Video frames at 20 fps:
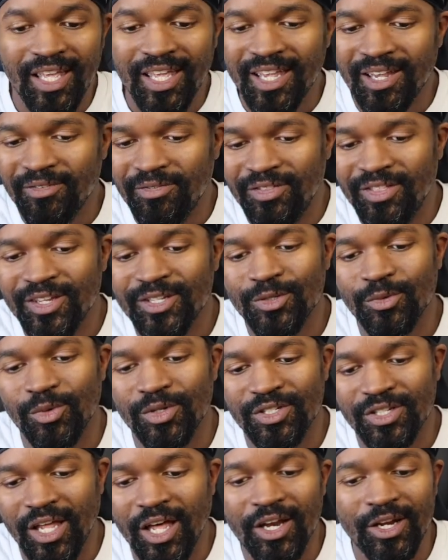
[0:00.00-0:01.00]
If this
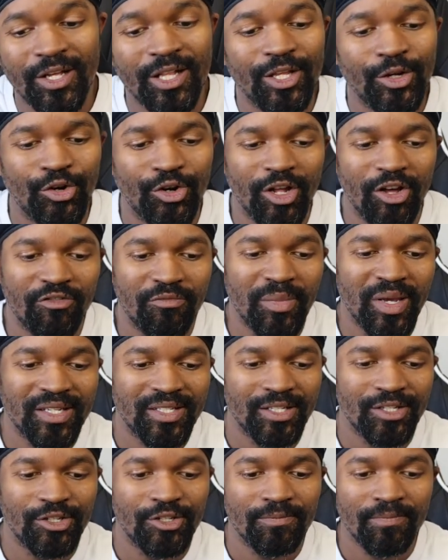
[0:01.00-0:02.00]
was not a clear enough
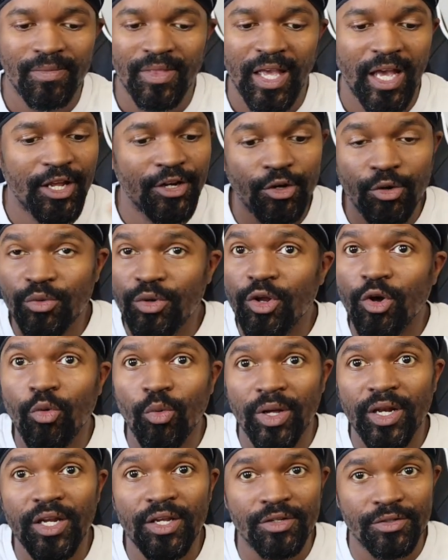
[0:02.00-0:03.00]
message, I don't know
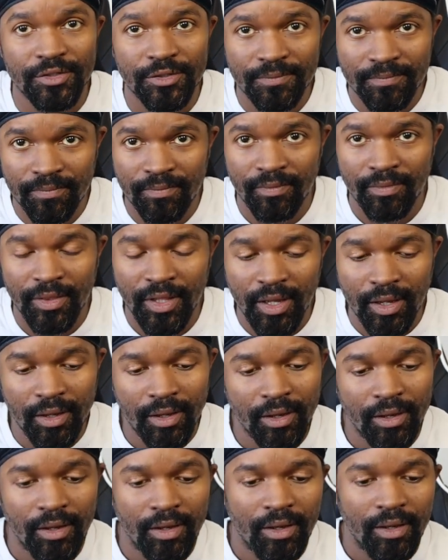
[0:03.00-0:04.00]
what is.
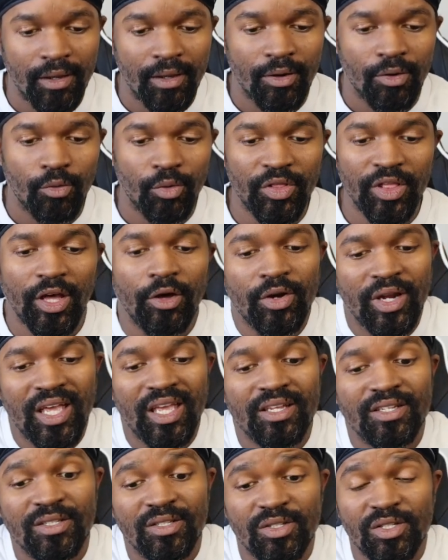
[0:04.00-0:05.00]
Without
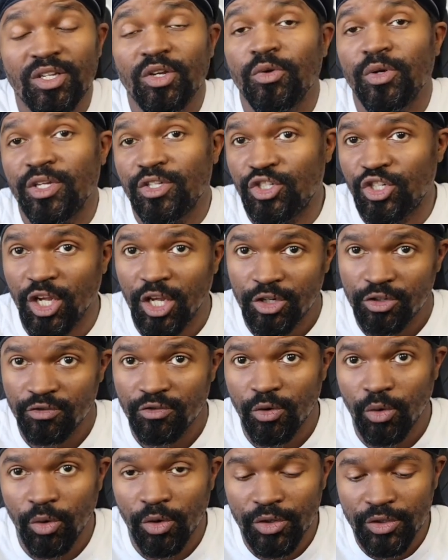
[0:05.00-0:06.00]
a serious change of
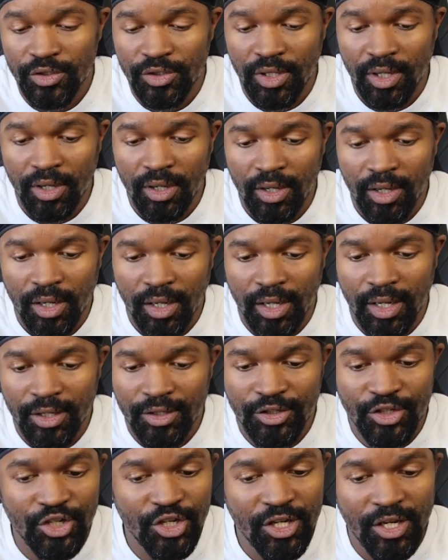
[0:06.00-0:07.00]
course, uh,
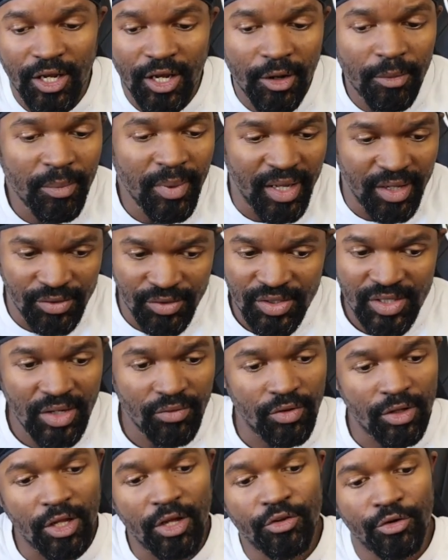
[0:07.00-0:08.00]
GM and
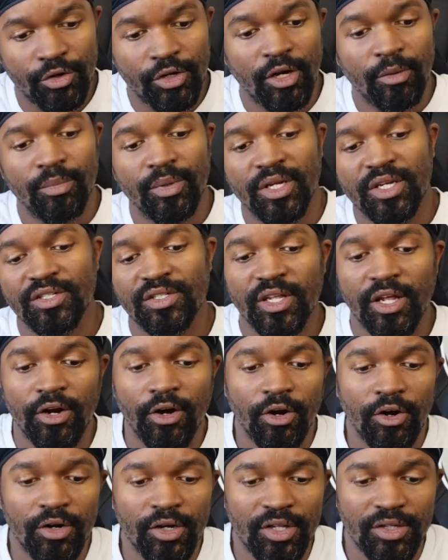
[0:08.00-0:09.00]
several other companies that
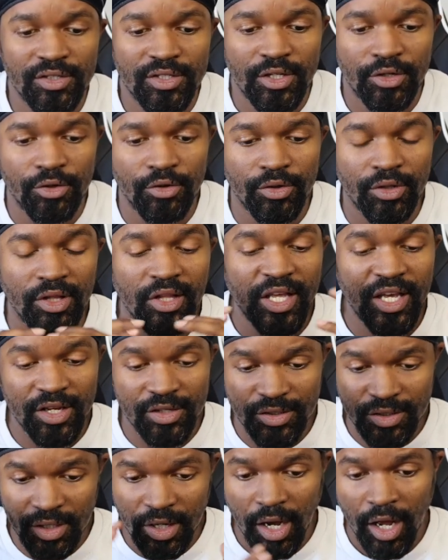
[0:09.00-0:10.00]
are considered
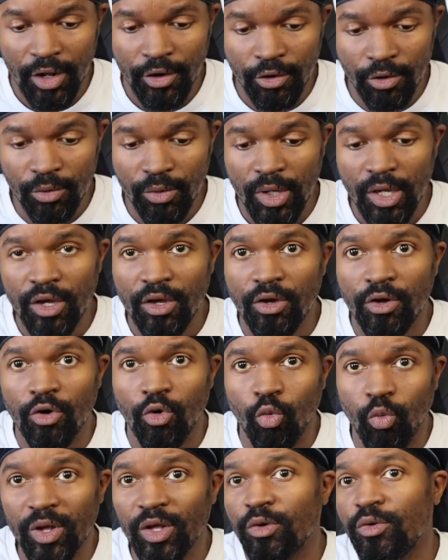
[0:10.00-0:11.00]
legacy auto
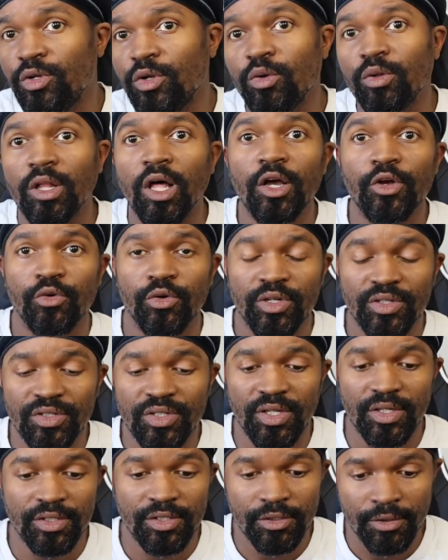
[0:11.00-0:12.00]
will no longer
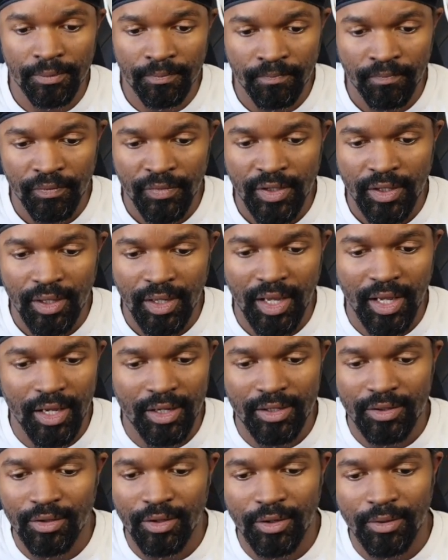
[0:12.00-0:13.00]
exist.
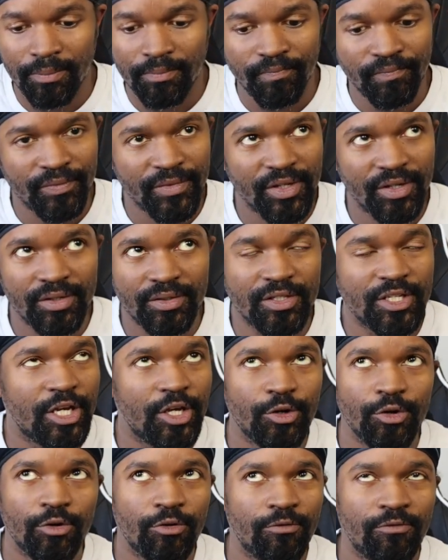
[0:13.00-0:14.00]
Heck, the
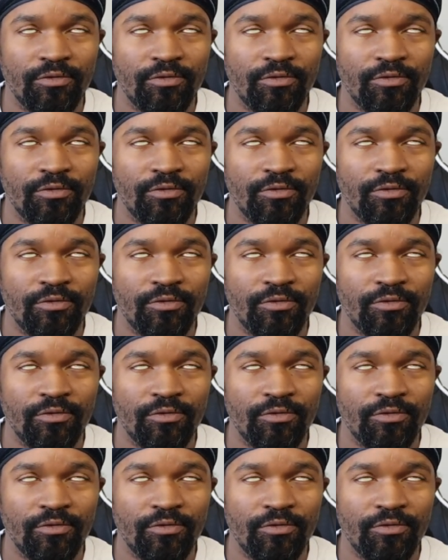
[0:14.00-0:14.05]
10 or